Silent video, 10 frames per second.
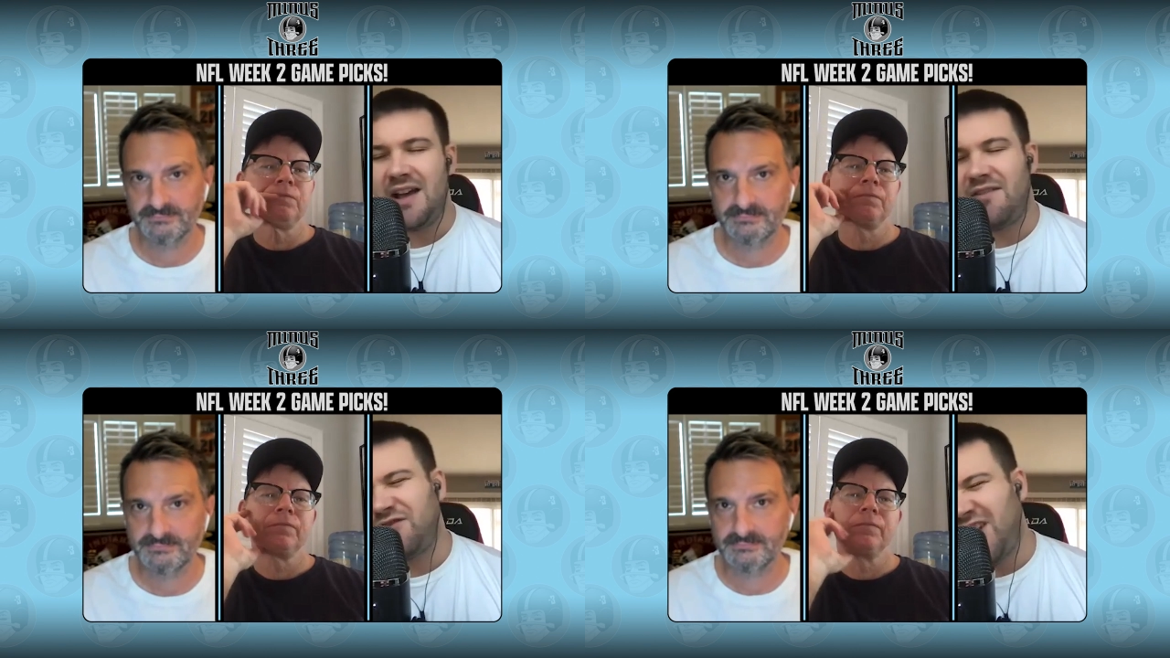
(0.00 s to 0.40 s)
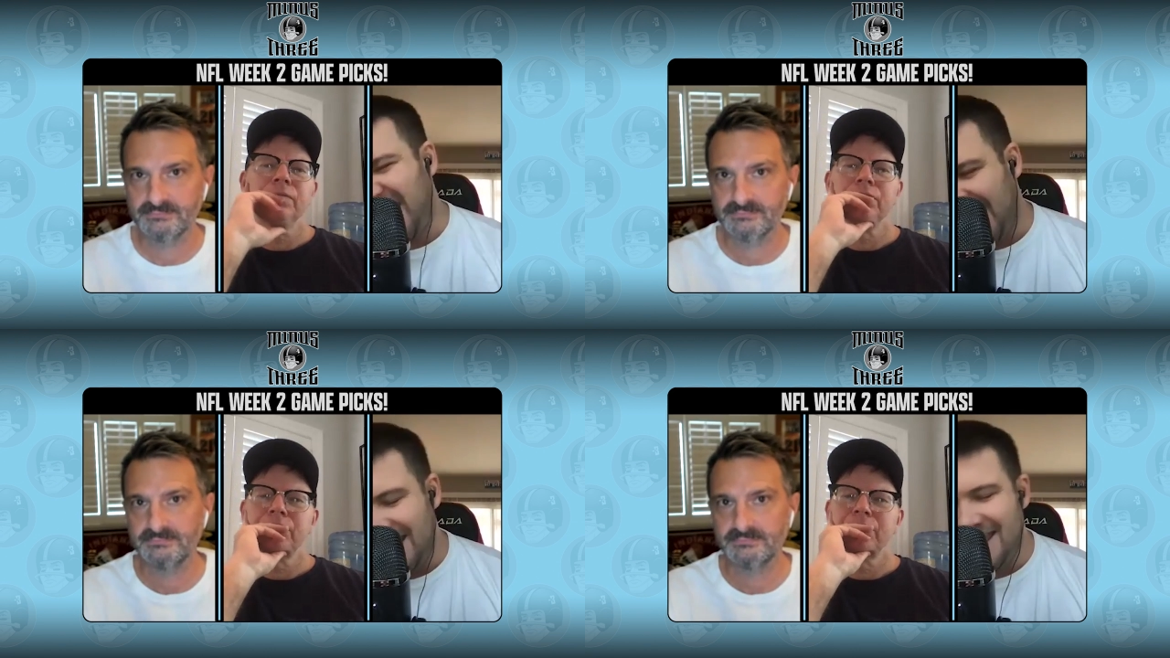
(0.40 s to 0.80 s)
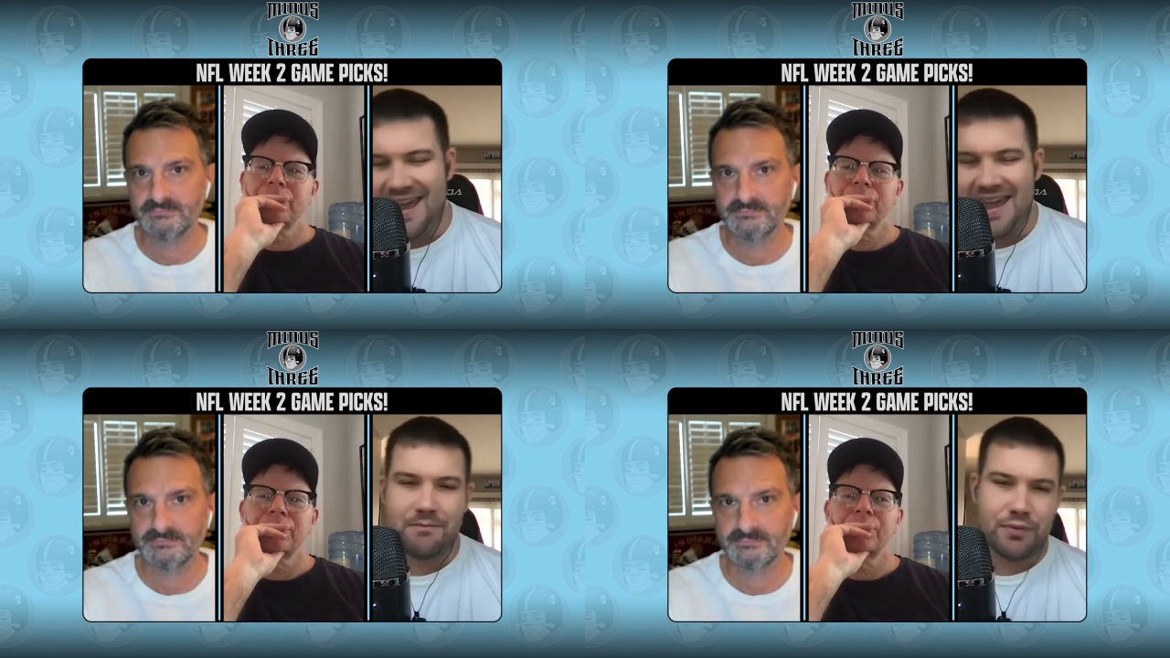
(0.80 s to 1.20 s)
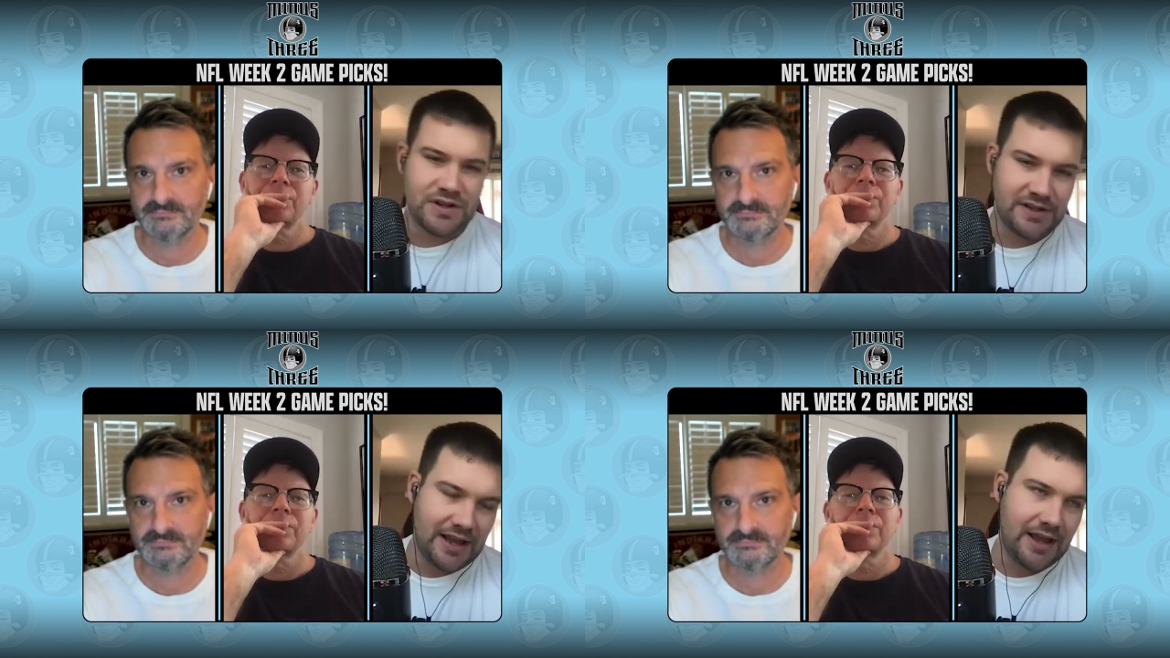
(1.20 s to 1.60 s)
Speaker 1: Friday game,
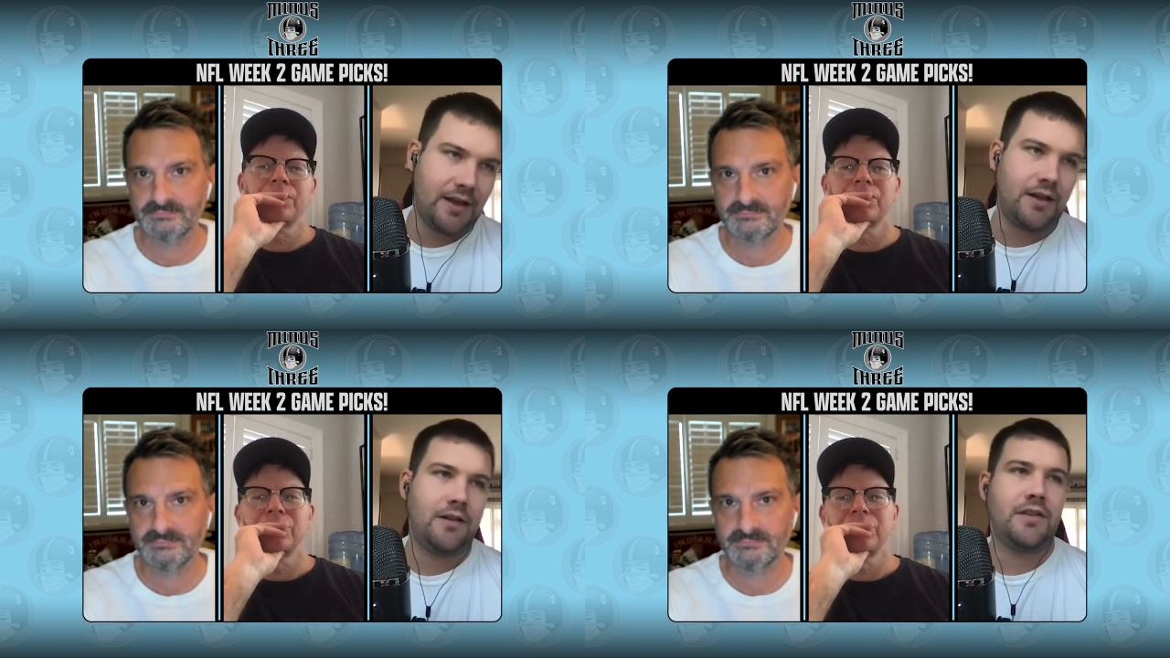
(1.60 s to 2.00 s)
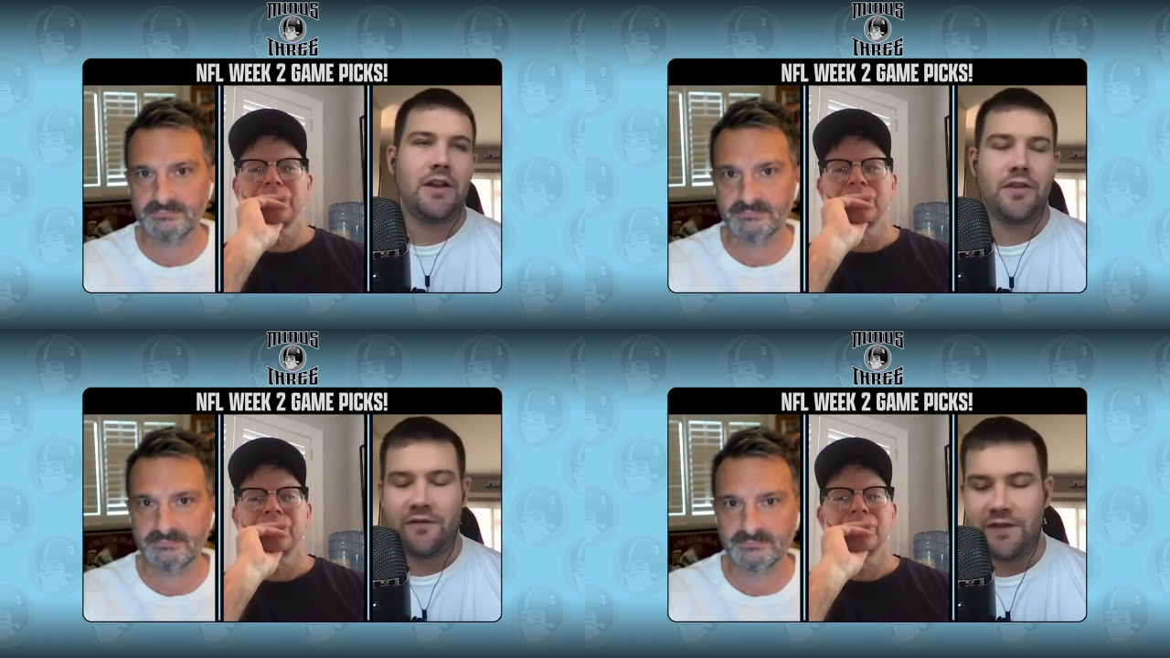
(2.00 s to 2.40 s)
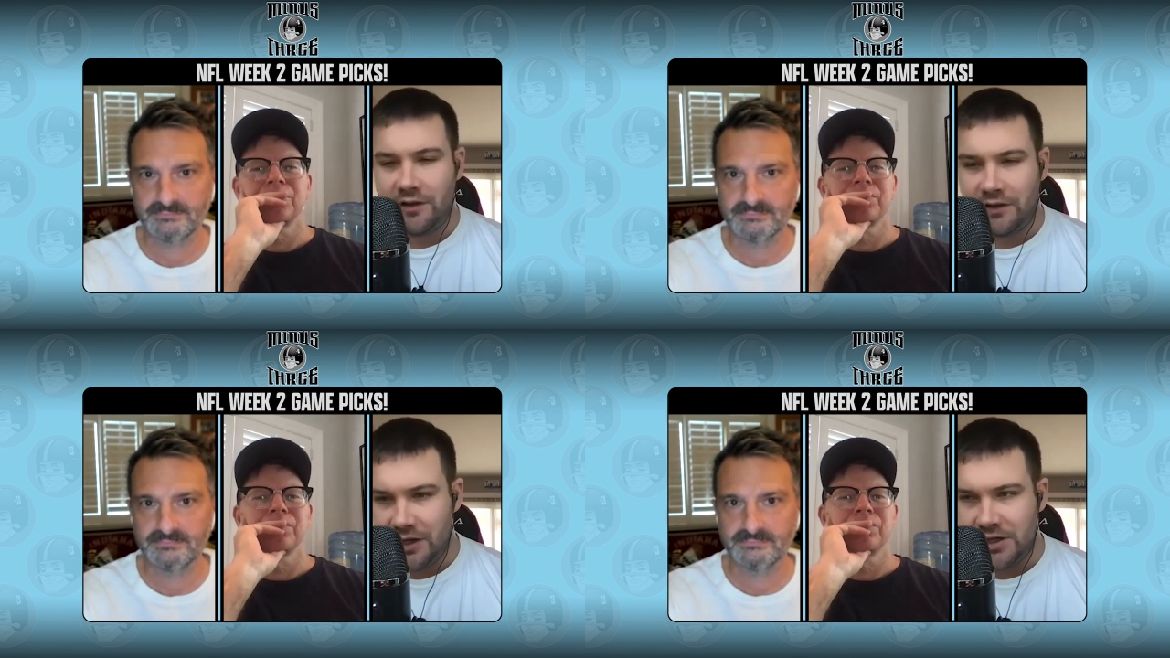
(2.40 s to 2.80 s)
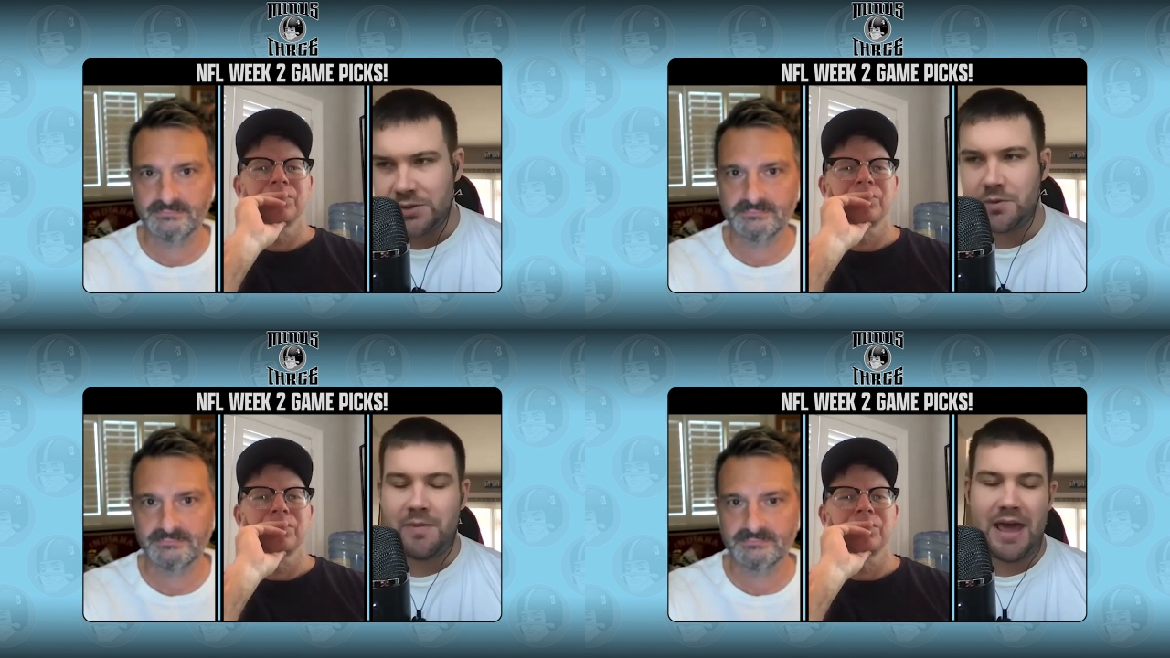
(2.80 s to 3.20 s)
Brazil, you know the field conditions
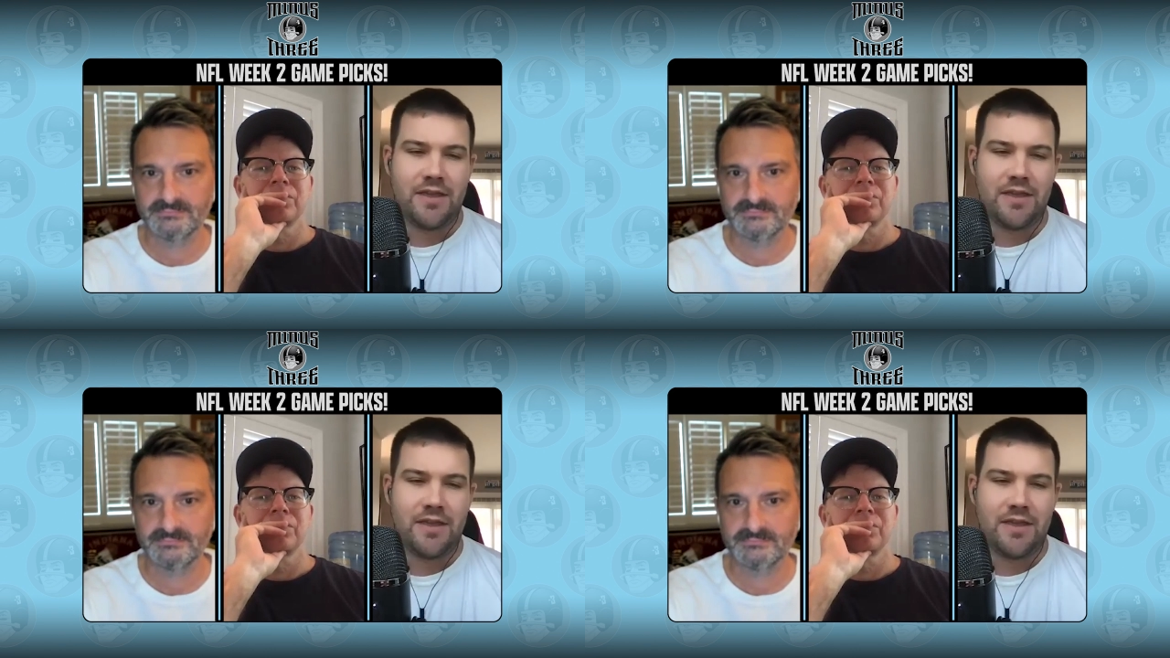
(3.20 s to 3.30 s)
were bad.